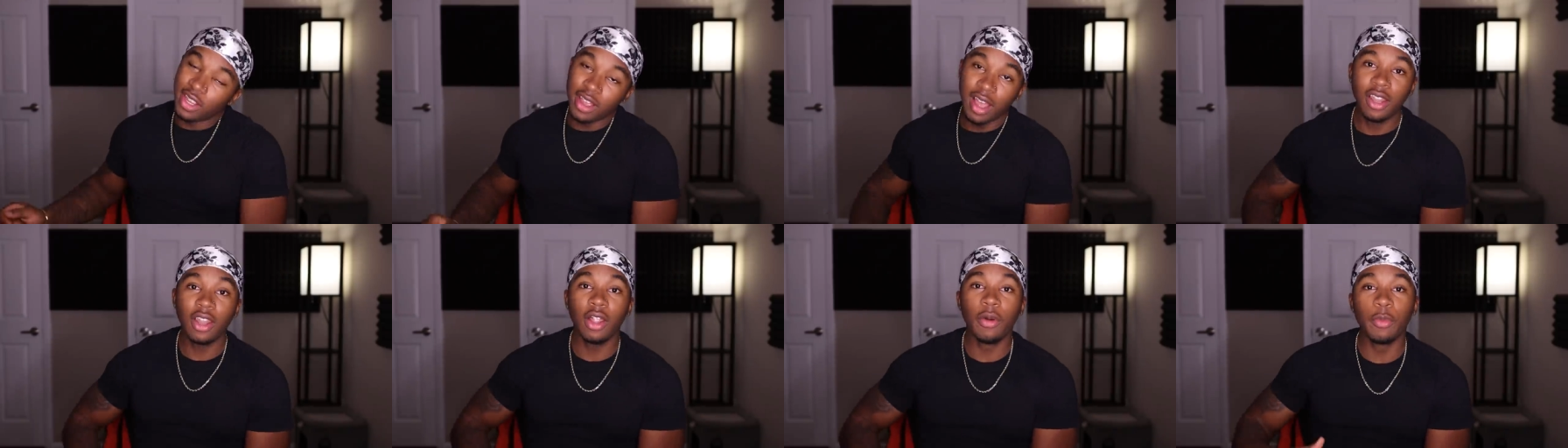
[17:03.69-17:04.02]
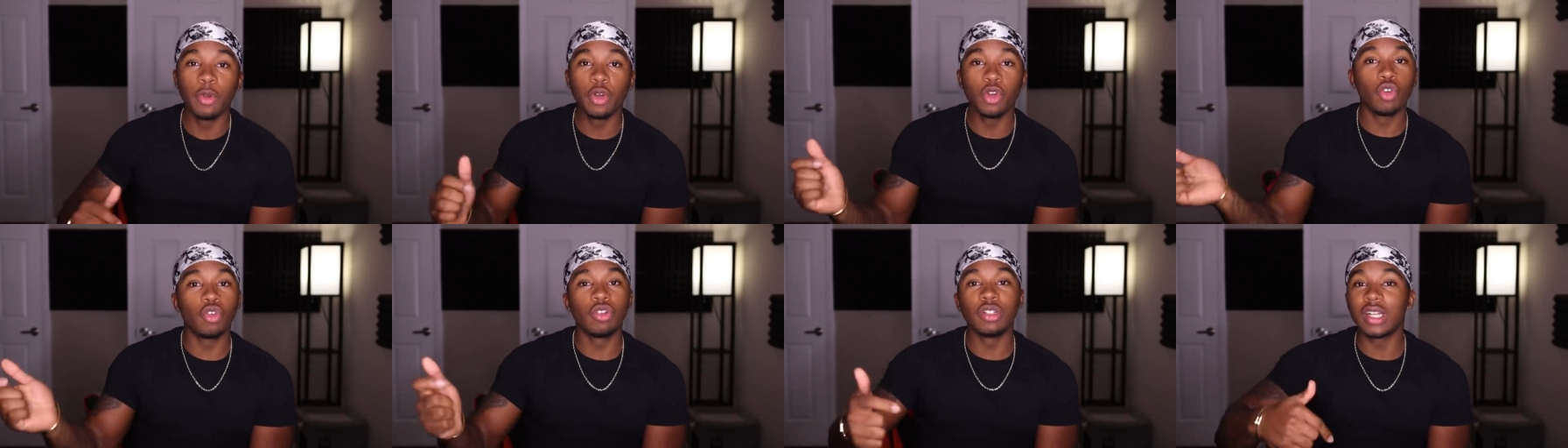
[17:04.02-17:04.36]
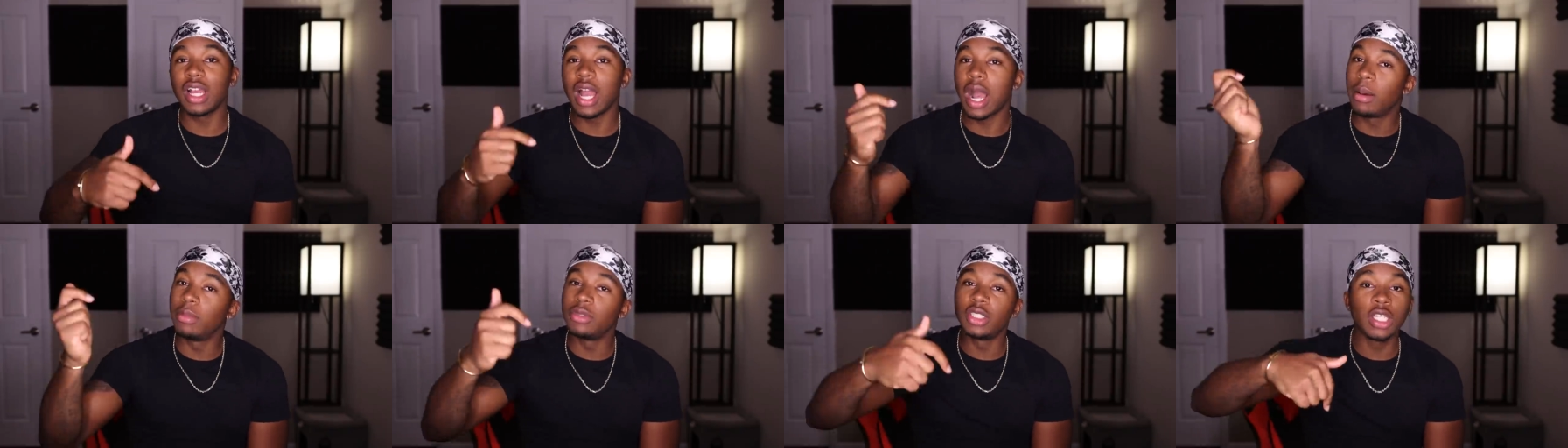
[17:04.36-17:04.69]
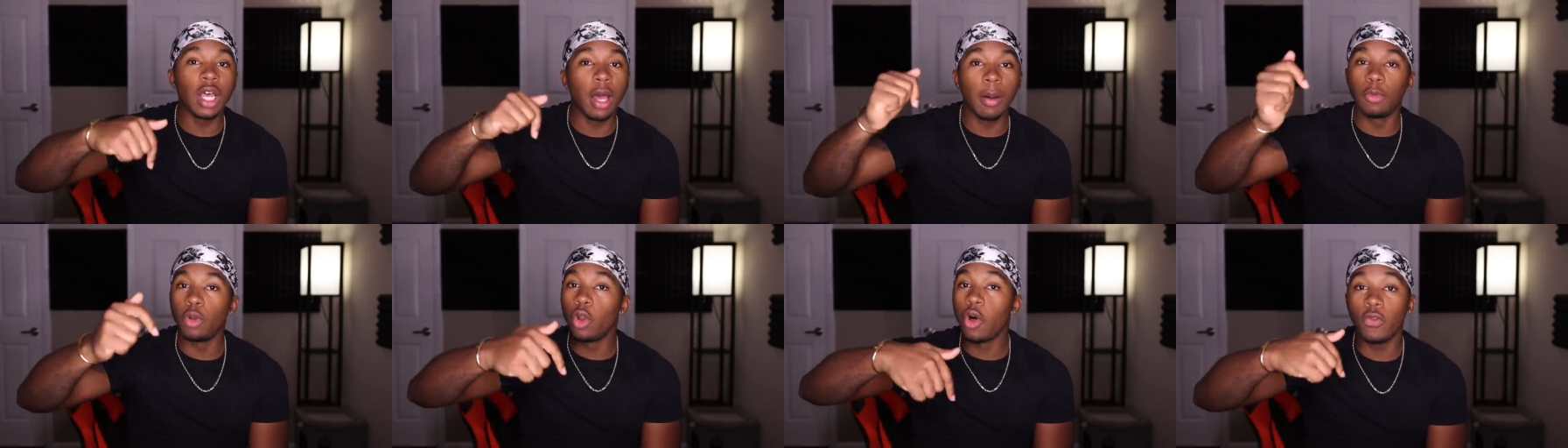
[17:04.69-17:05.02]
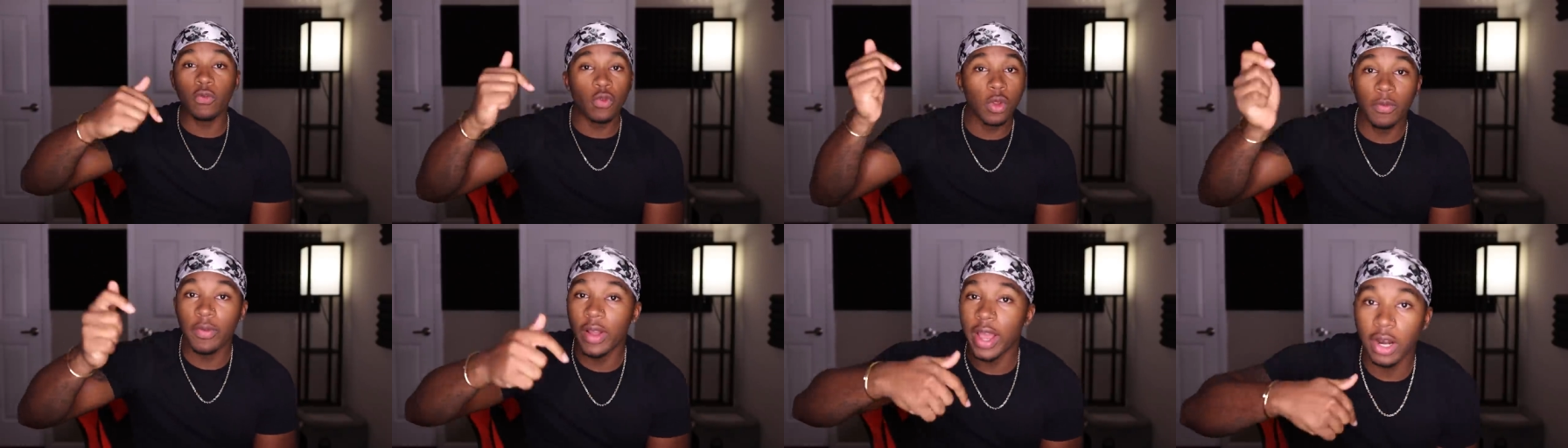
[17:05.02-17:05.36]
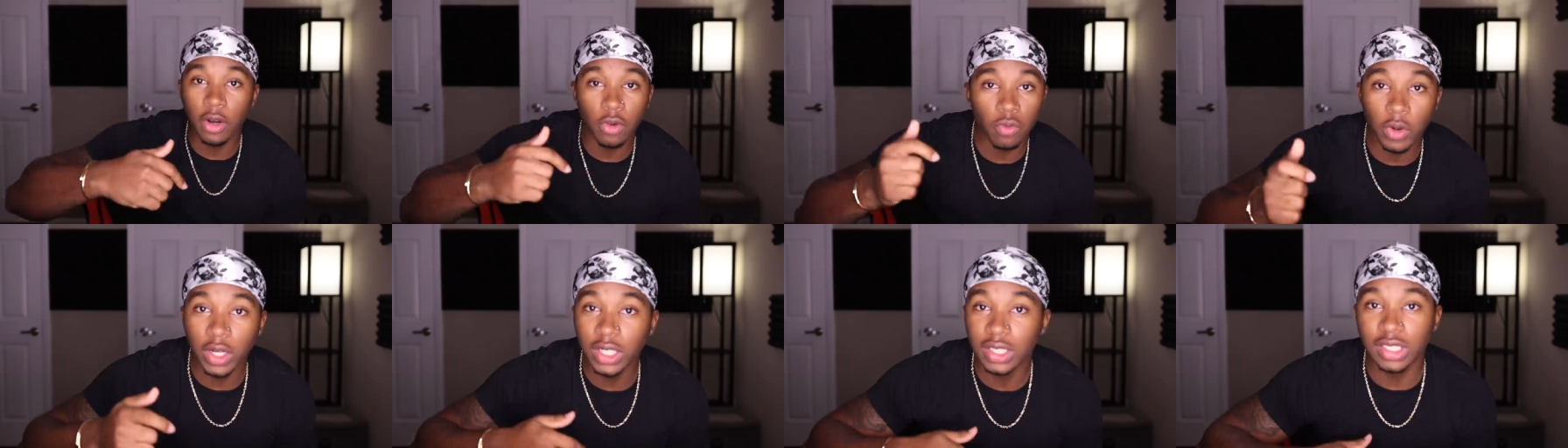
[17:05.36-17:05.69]
Y'all want me to know in the comments down below if you ever
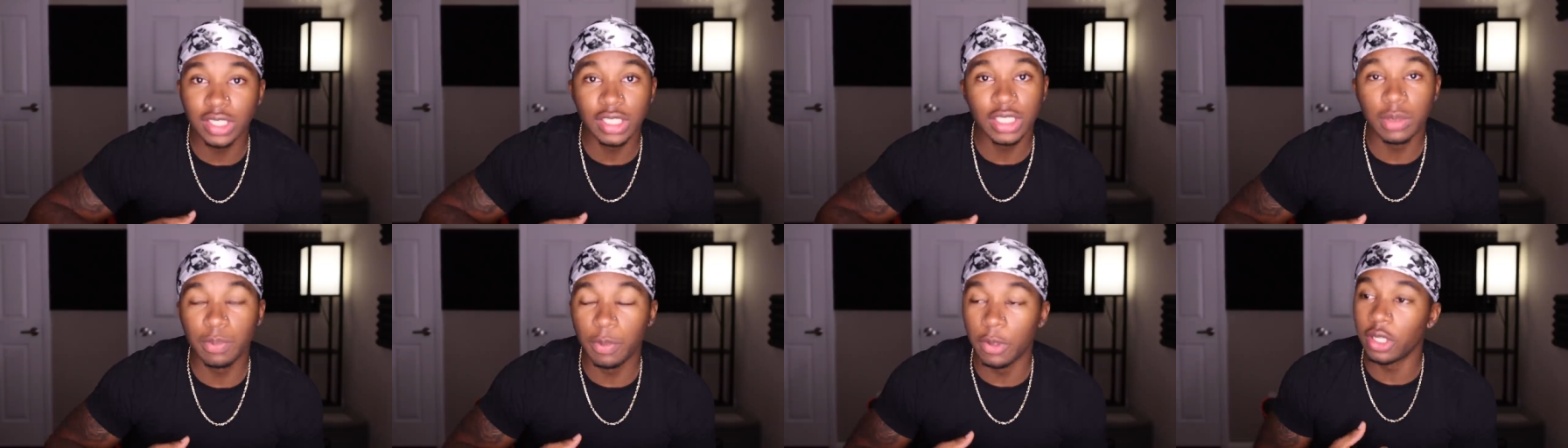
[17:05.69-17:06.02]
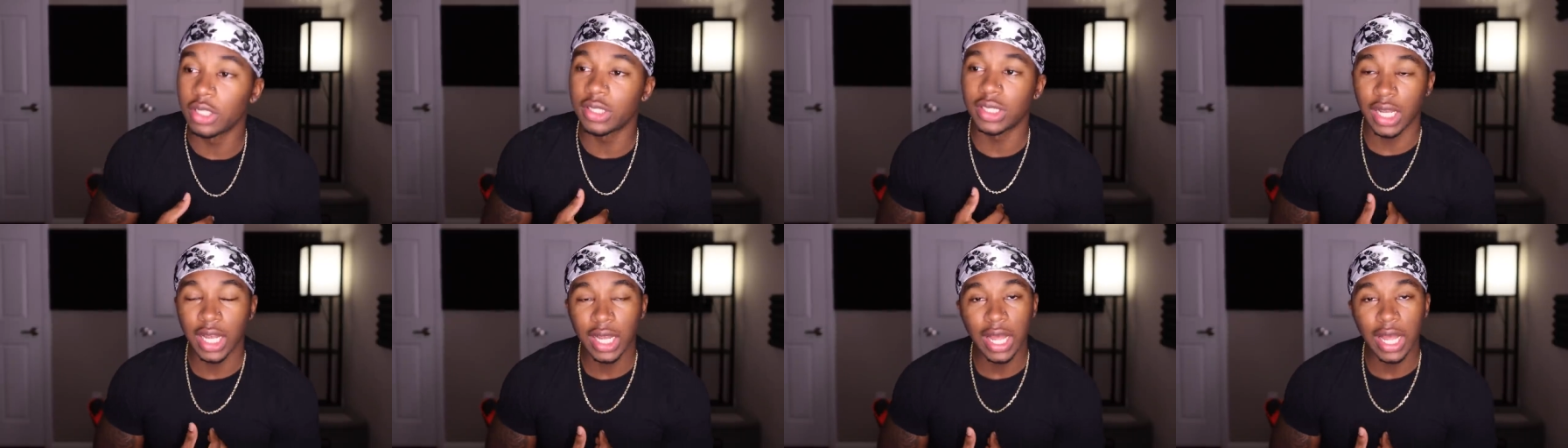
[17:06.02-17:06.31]
had a racist experience.